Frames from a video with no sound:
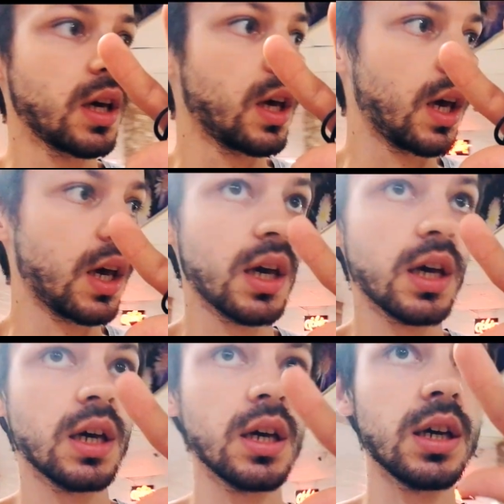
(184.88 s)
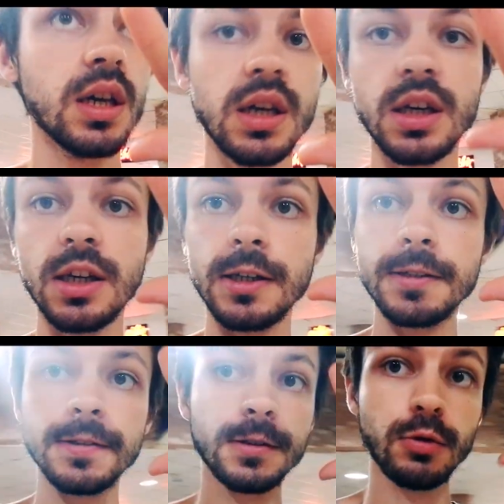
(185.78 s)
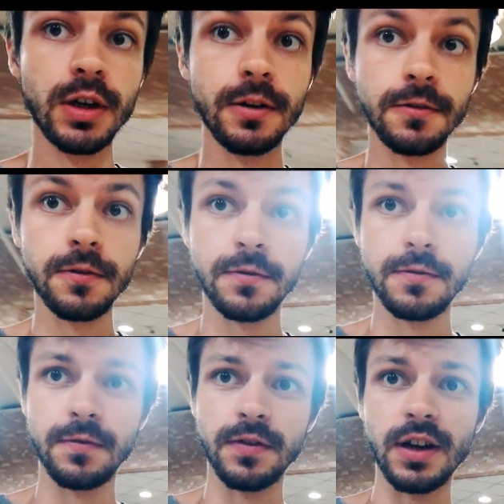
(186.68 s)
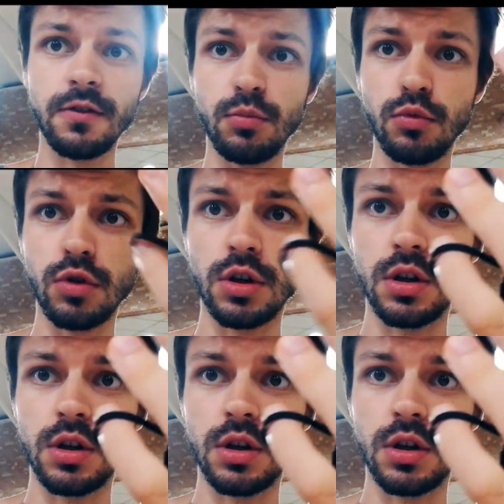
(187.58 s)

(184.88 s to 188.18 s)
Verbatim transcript: And we have 5 more.